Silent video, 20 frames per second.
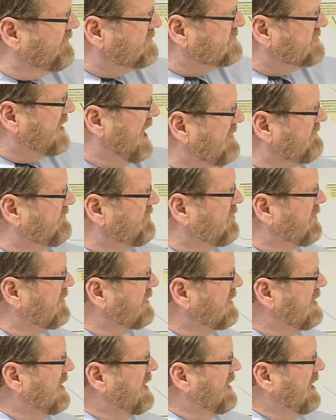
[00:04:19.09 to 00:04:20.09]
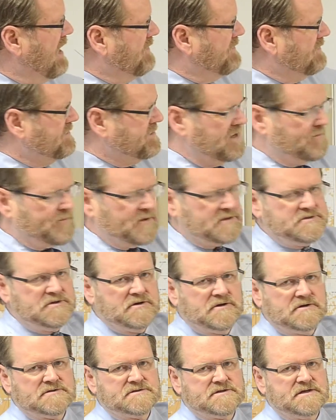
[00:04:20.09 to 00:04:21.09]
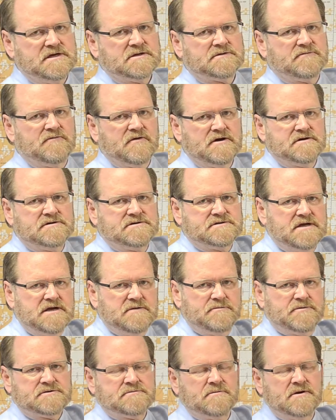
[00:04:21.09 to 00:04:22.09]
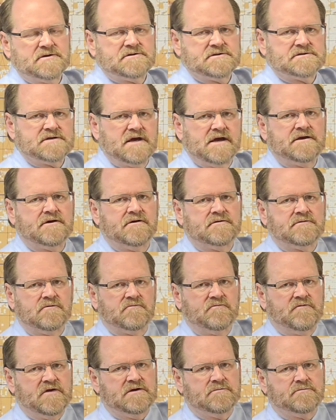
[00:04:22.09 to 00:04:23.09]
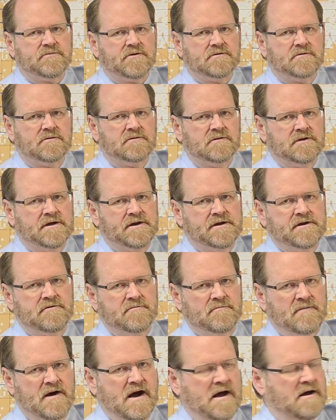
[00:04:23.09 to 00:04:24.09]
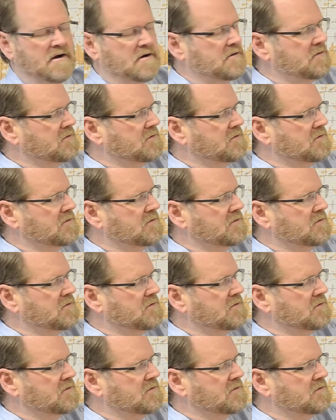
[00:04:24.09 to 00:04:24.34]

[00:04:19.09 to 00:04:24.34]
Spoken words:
JackFork, and the dip, as you can see, is very steep, as much as 800 feet per linear mile.